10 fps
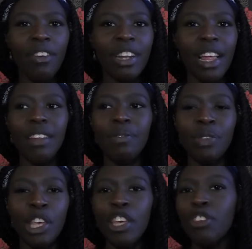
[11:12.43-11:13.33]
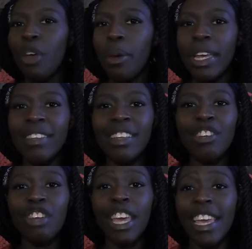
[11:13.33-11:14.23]
And then so it's
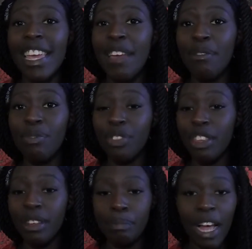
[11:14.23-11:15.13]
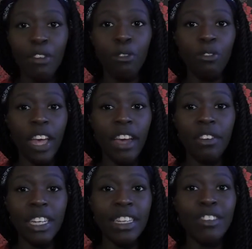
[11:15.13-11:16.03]
literally, if the panel
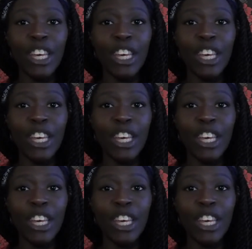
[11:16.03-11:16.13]
varies,